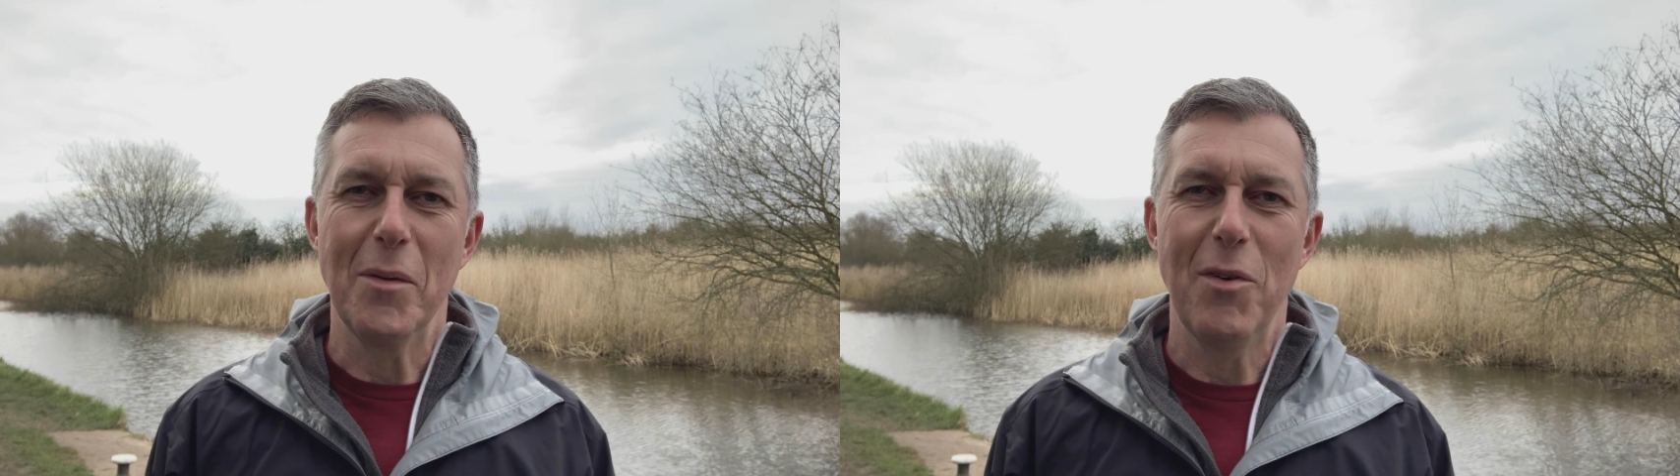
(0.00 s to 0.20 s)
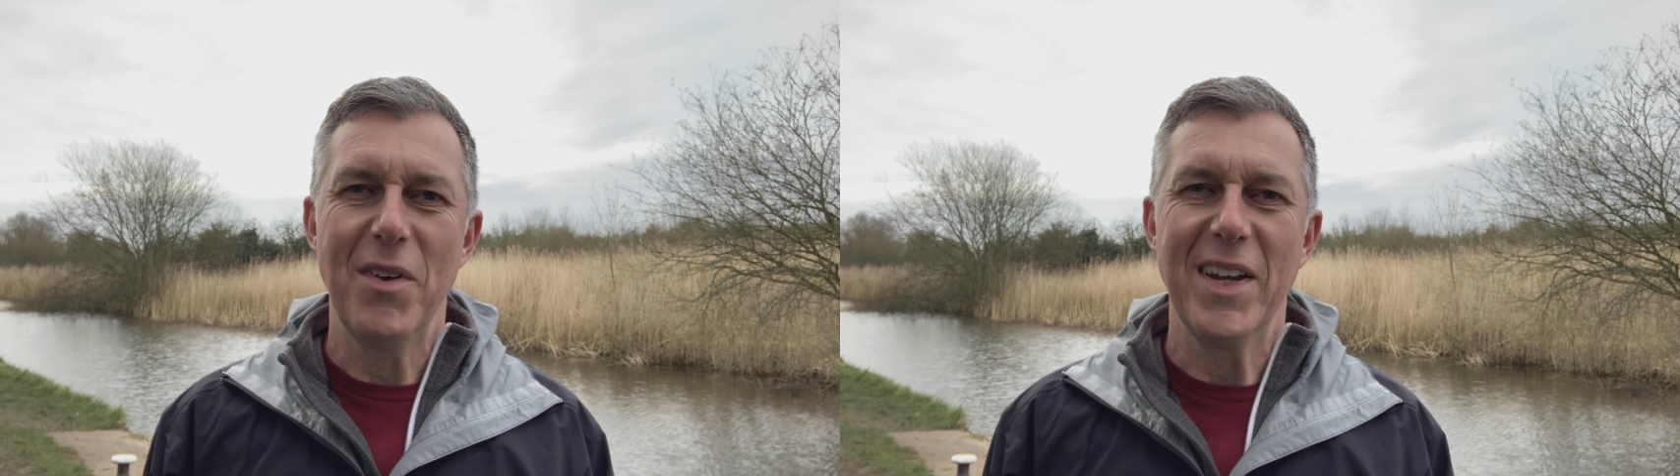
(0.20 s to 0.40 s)
We
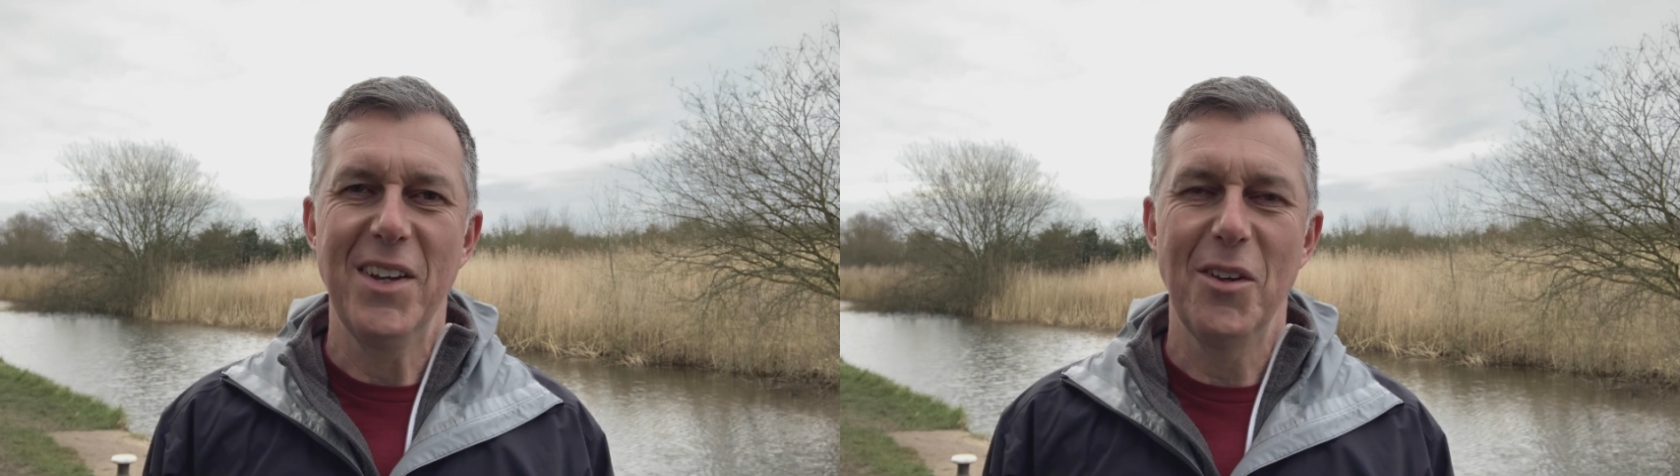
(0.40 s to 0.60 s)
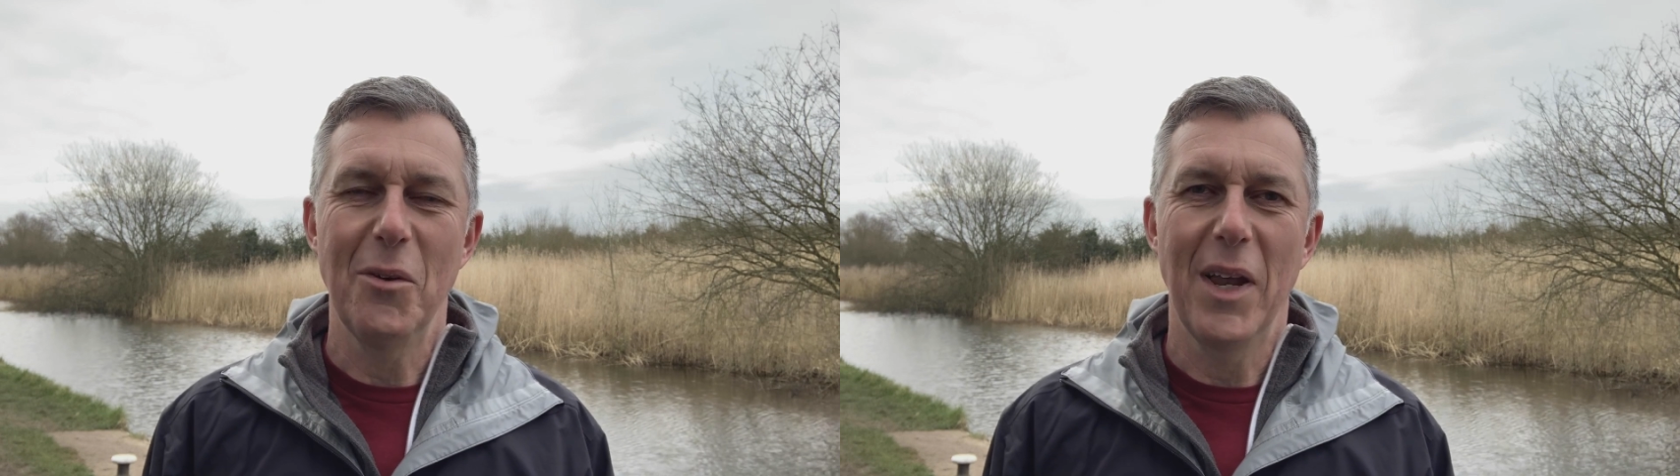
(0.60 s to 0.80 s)
really
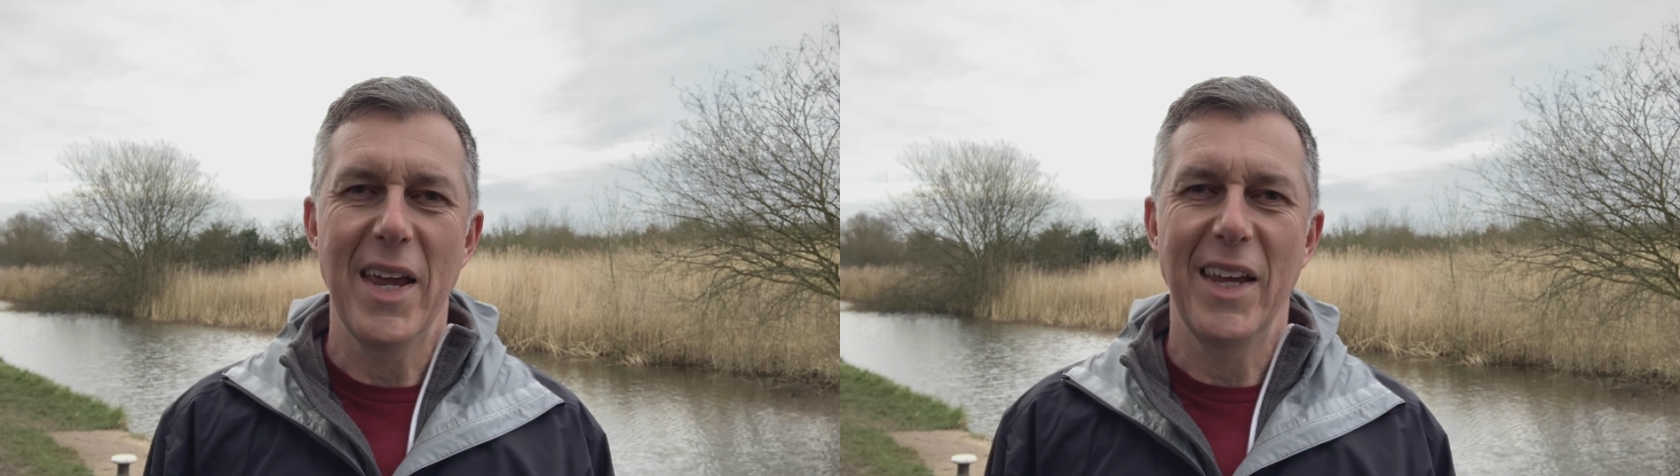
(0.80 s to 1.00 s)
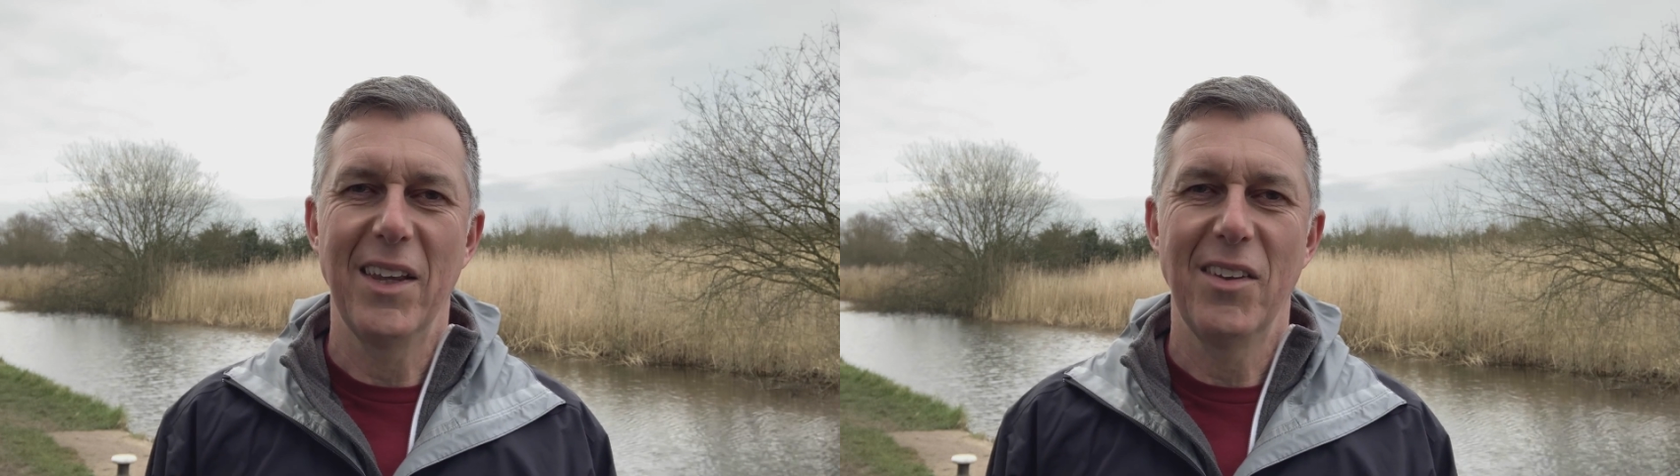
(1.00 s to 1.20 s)
do
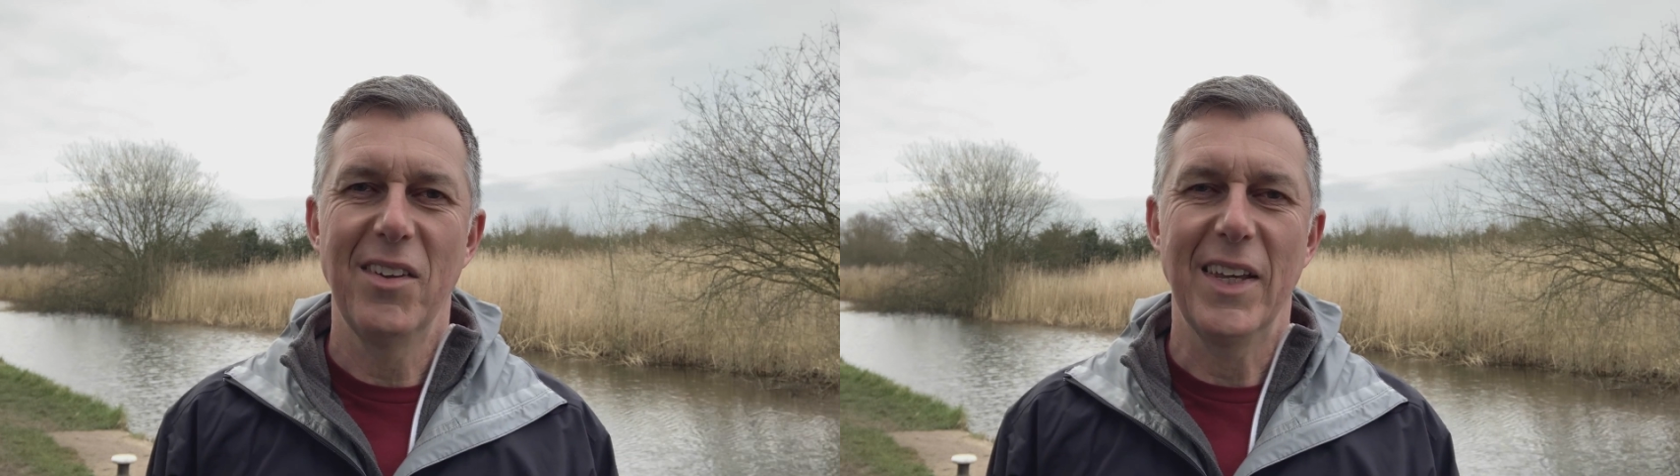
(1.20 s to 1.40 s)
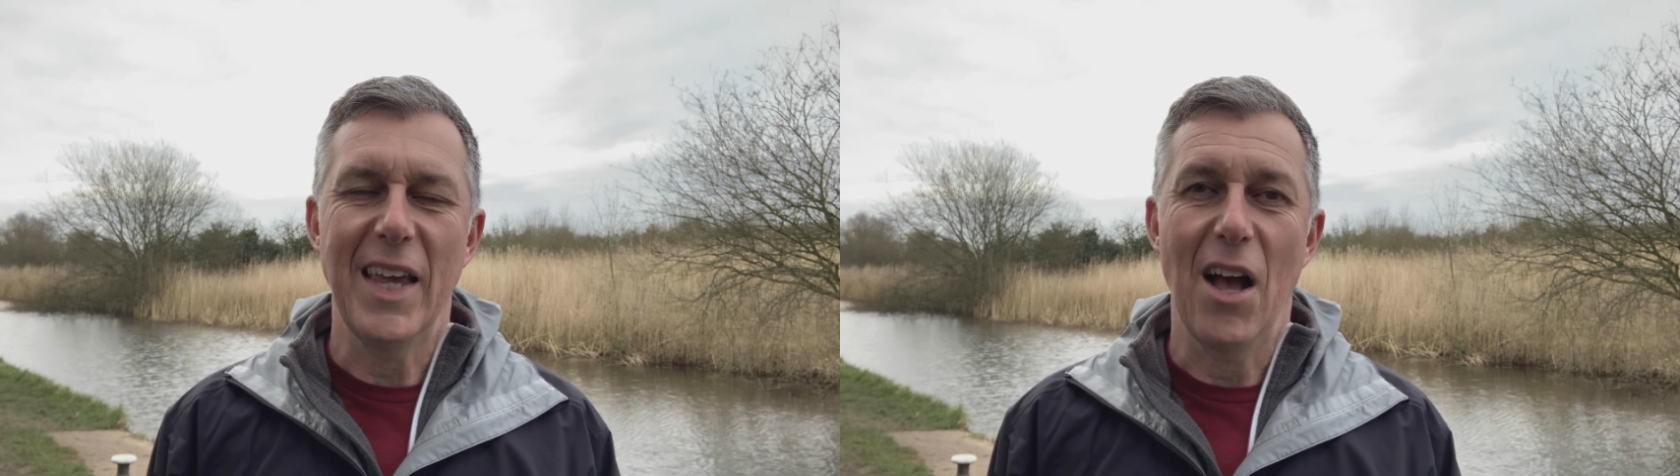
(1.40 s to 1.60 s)
like to
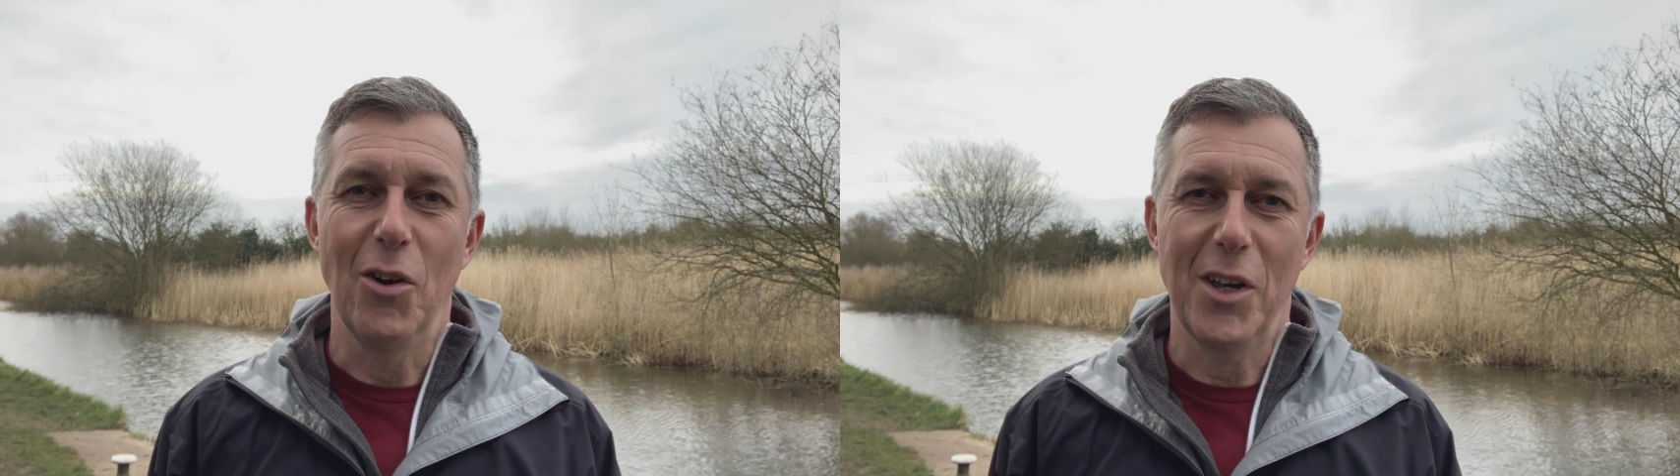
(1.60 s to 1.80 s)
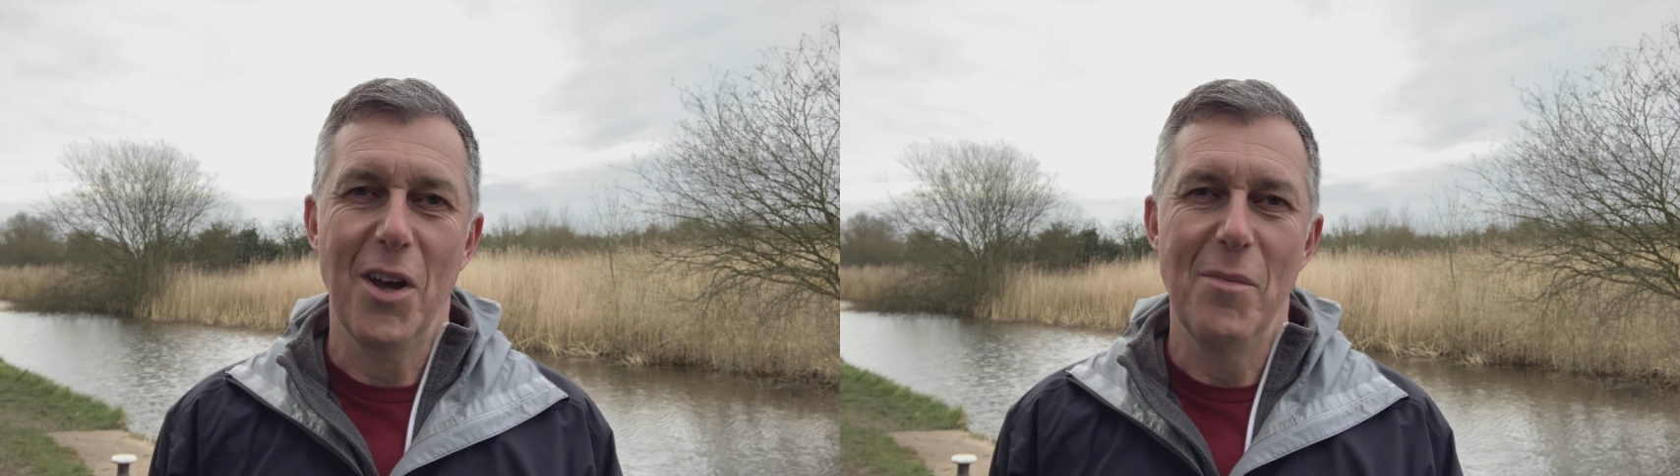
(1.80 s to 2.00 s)
get all
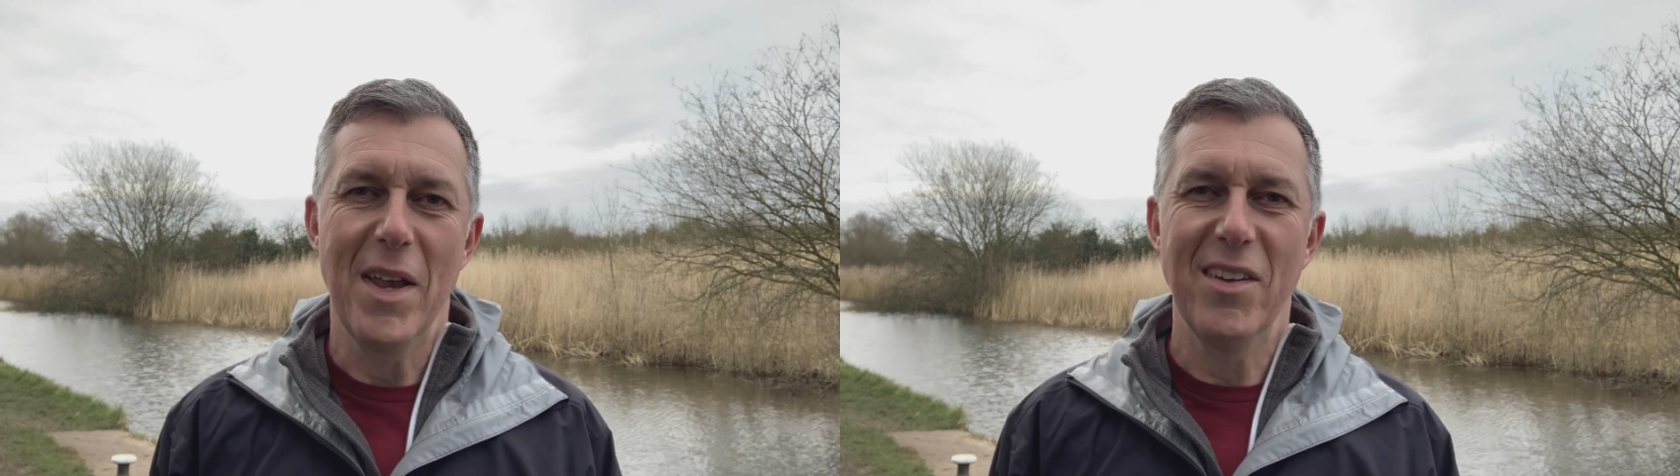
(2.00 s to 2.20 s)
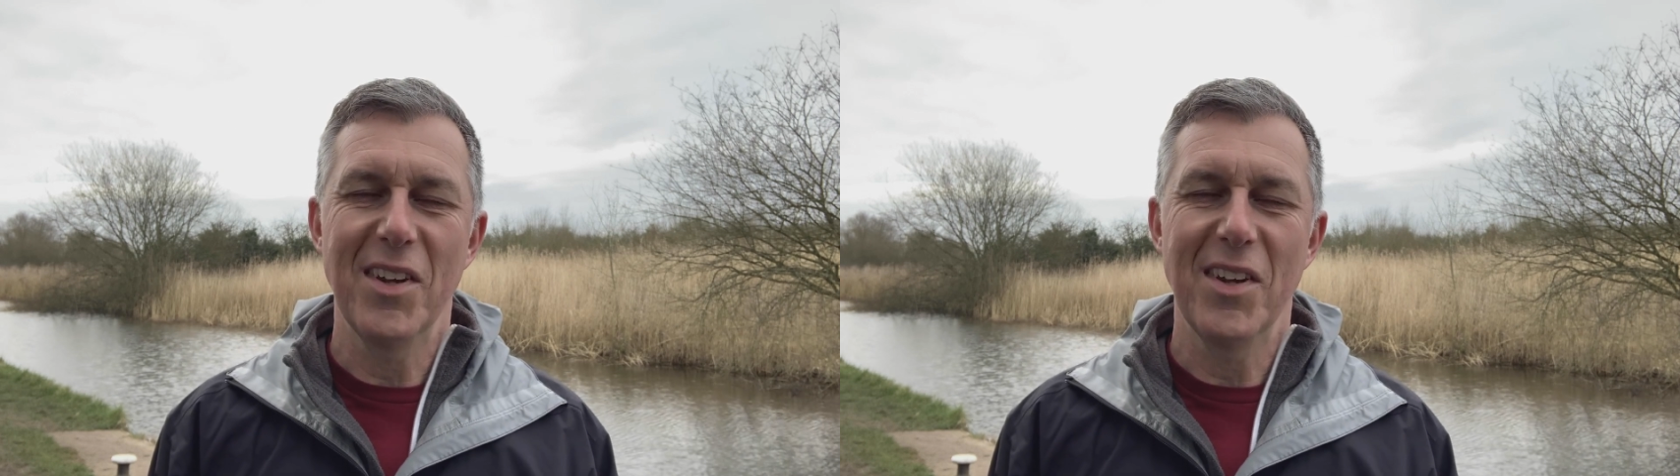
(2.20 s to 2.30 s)
your comments,